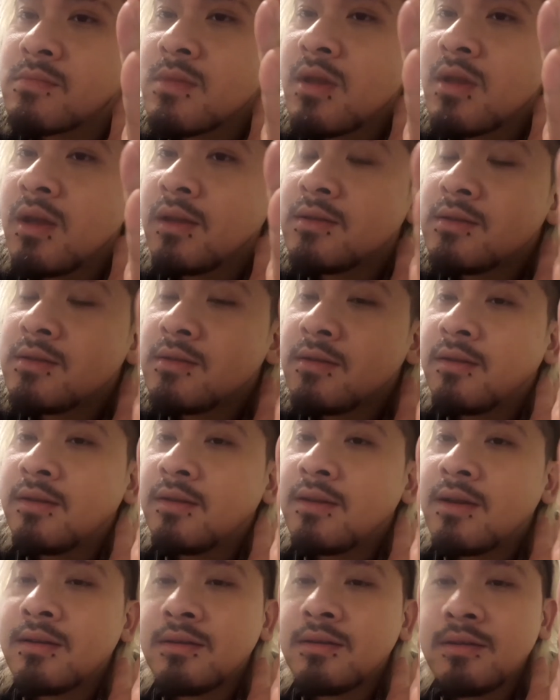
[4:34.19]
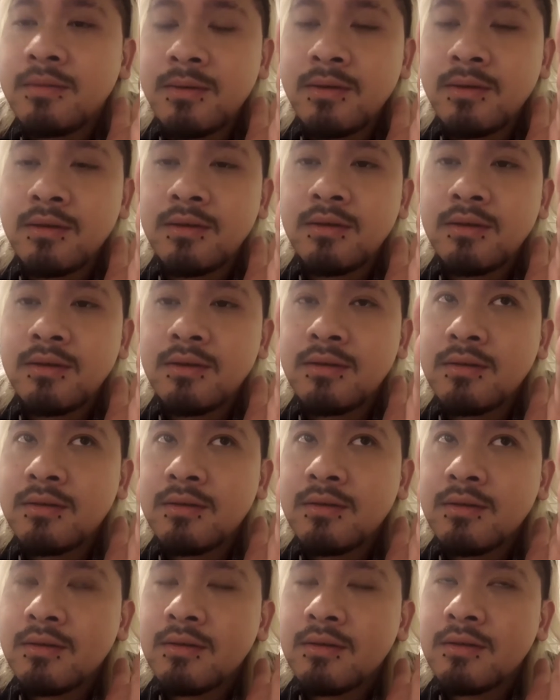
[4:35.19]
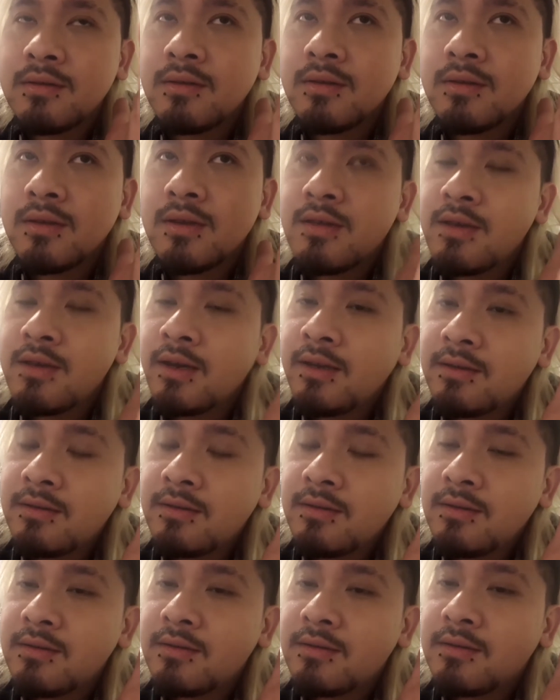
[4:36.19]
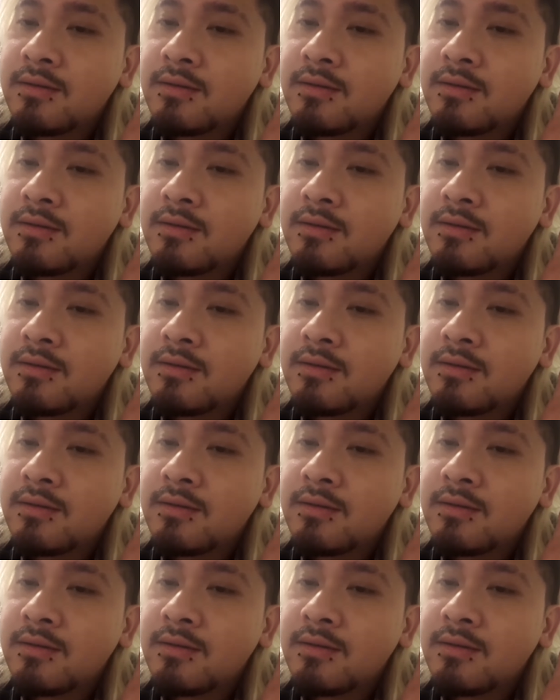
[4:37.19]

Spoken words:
that's turning out to be Shaitan,